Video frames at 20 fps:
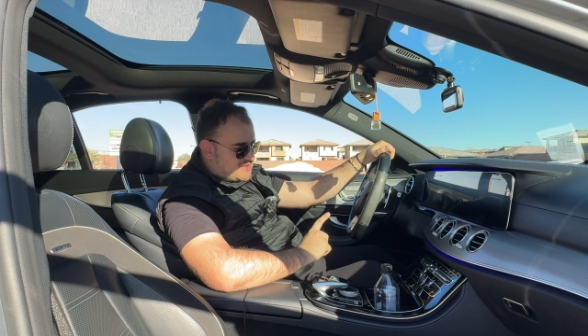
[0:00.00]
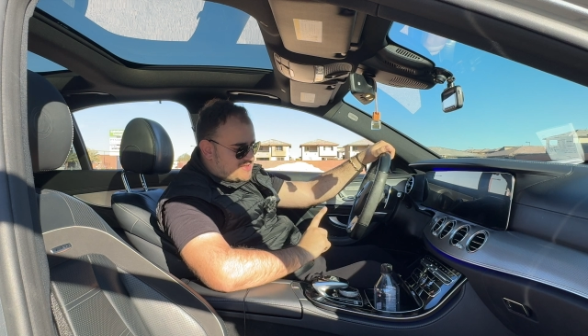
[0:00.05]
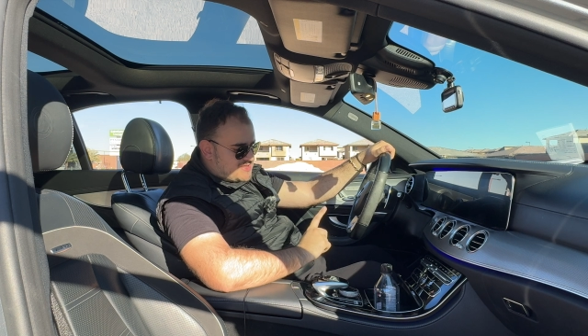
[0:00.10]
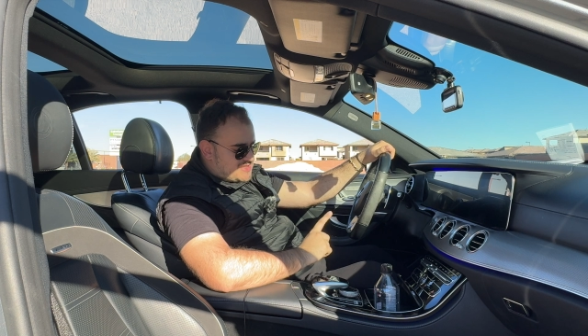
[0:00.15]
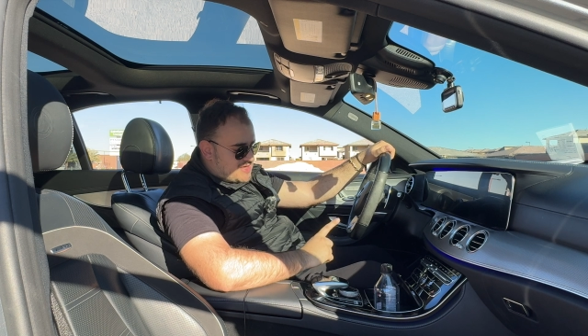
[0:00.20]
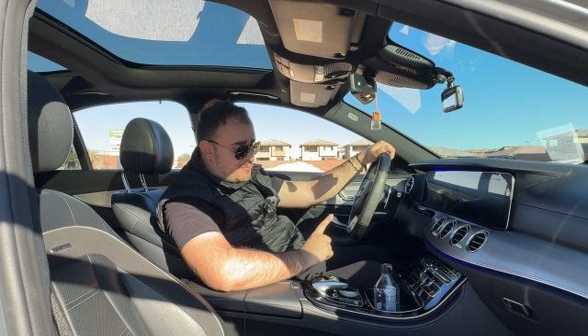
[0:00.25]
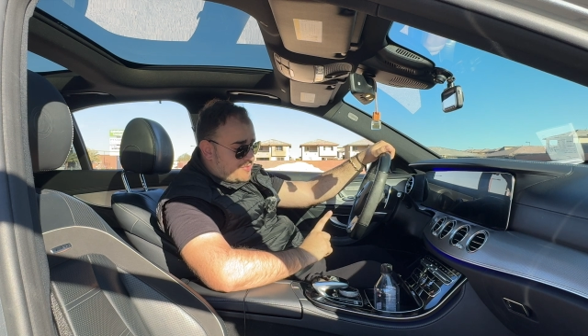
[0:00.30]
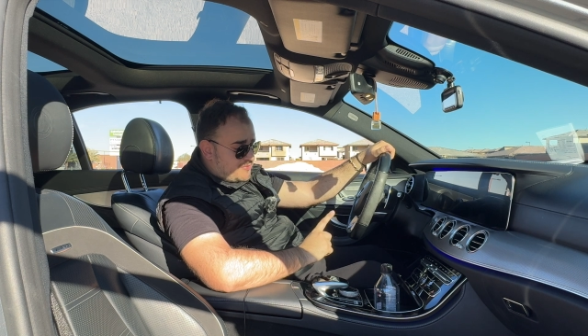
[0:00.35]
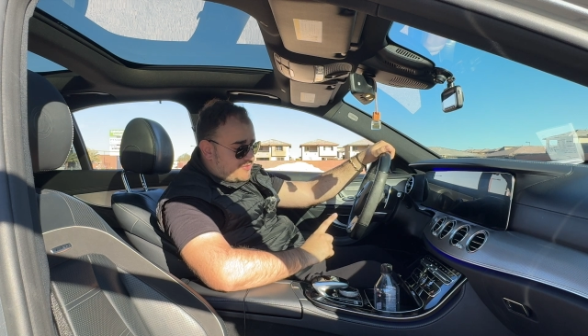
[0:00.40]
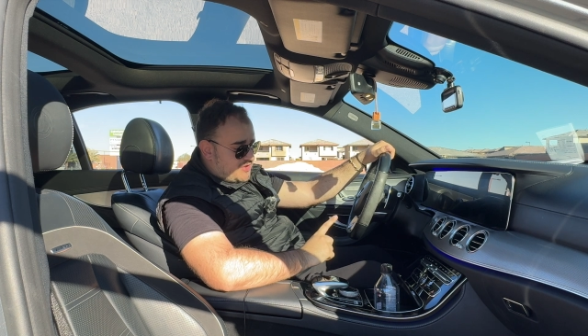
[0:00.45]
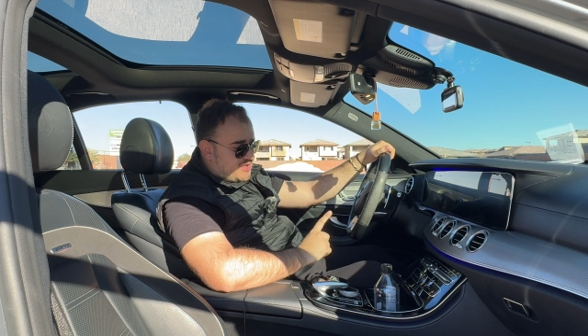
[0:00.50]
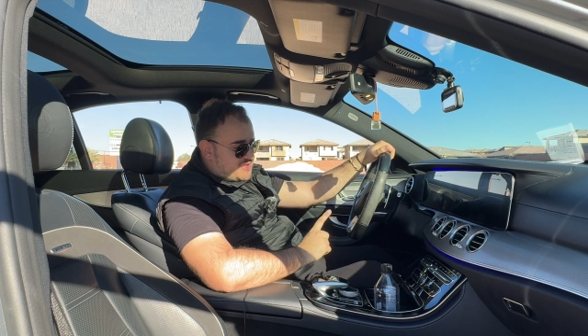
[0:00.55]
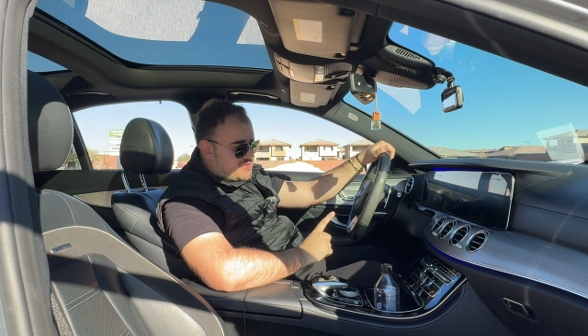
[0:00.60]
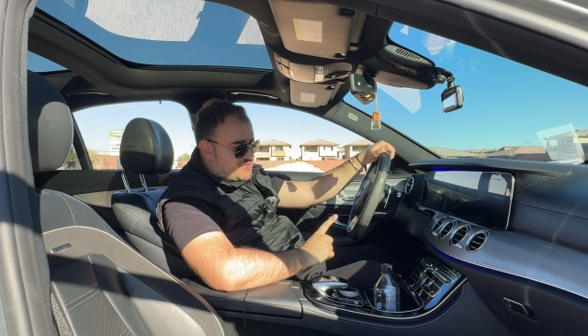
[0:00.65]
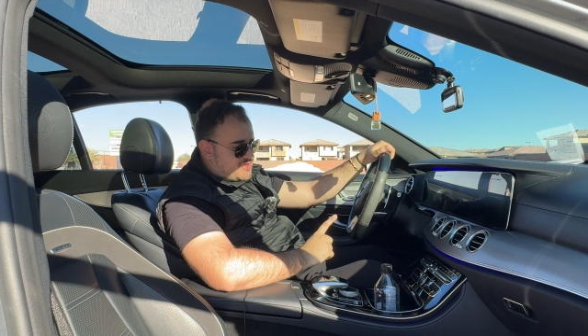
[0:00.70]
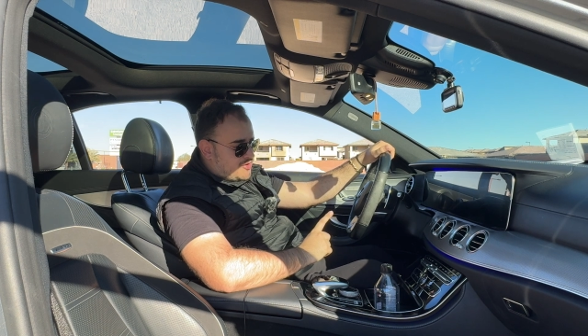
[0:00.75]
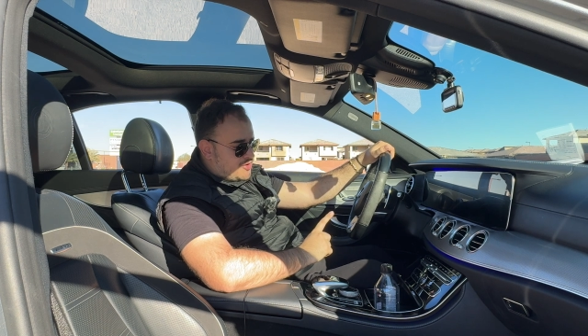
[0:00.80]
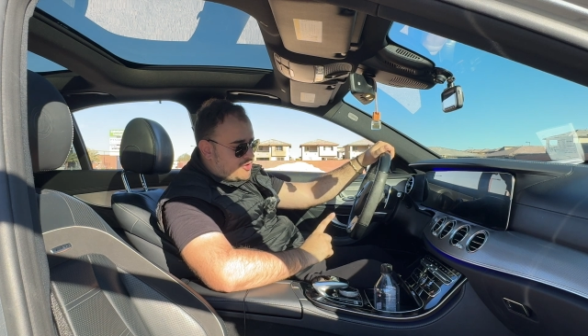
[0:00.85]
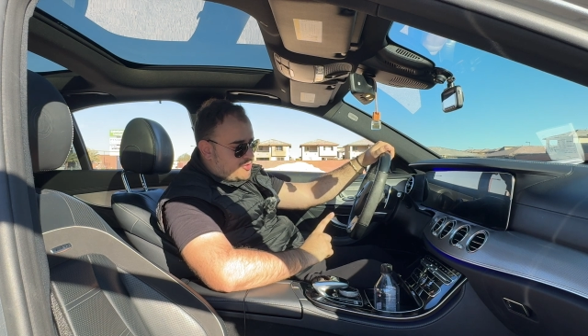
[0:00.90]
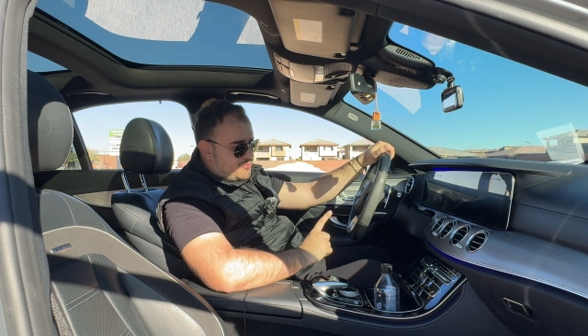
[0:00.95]
some of the
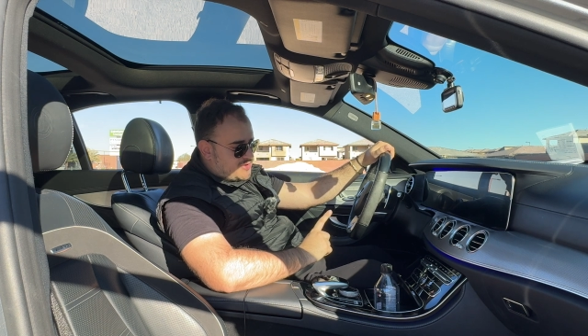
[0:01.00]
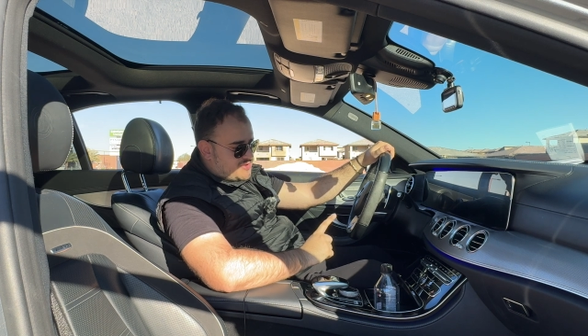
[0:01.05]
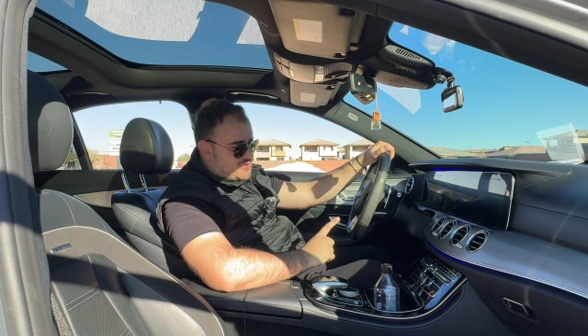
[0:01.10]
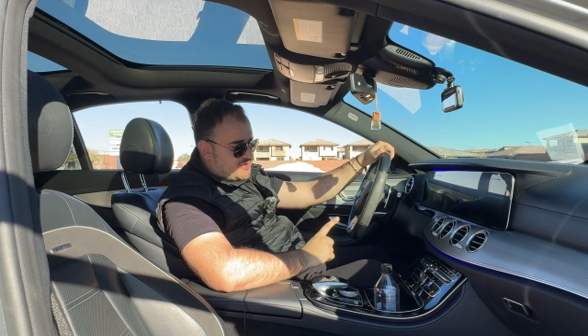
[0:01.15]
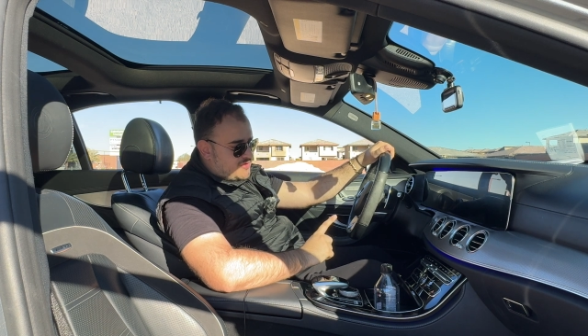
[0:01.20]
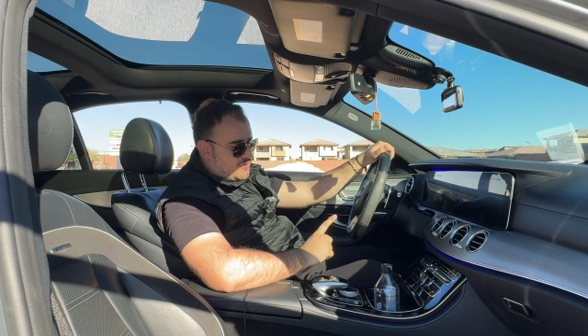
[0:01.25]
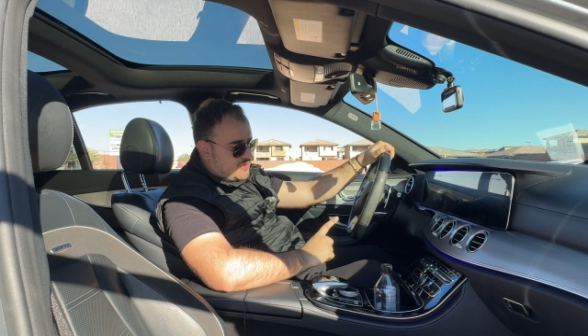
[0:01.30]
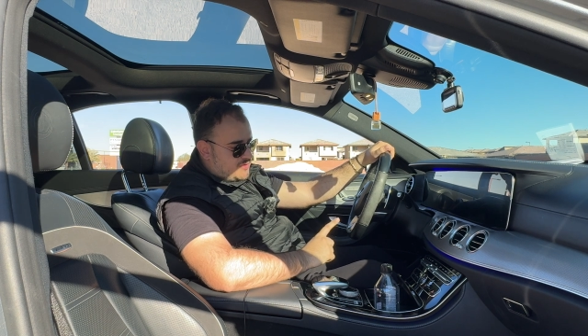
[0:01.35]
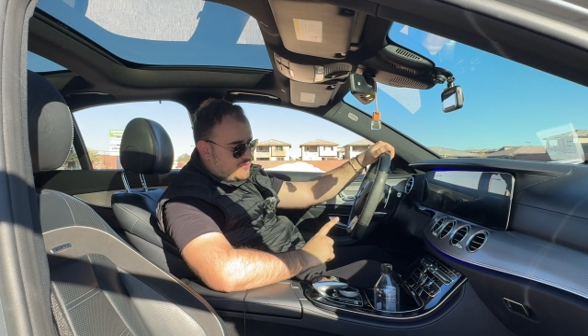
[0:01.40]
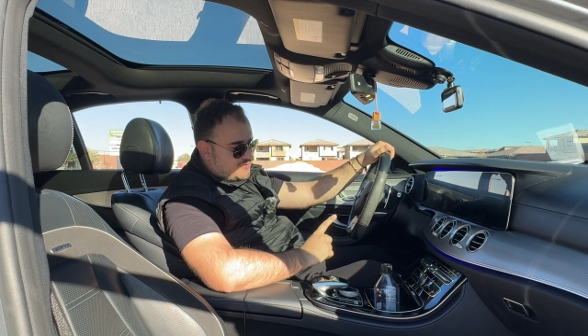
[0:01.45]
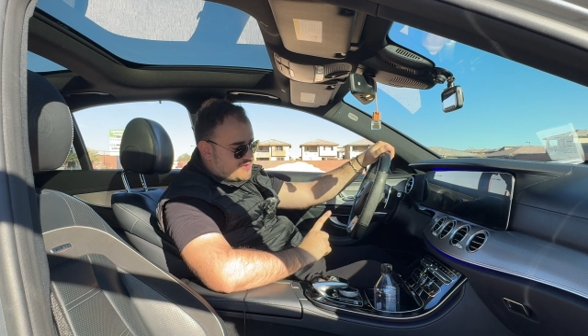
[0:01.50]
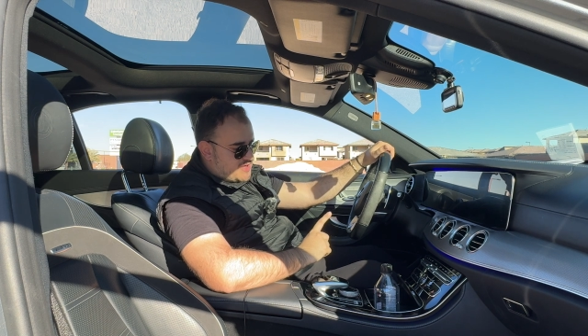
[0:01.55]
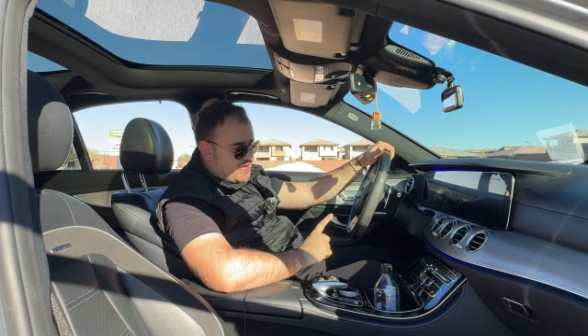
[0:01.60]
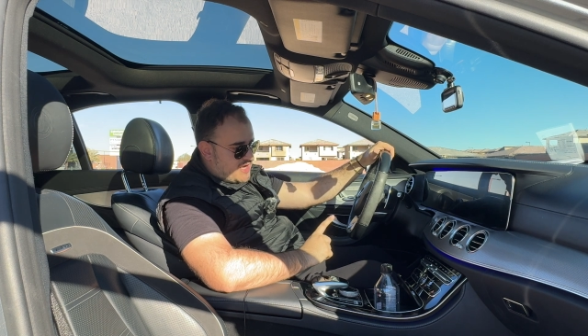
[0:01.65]
interior materials.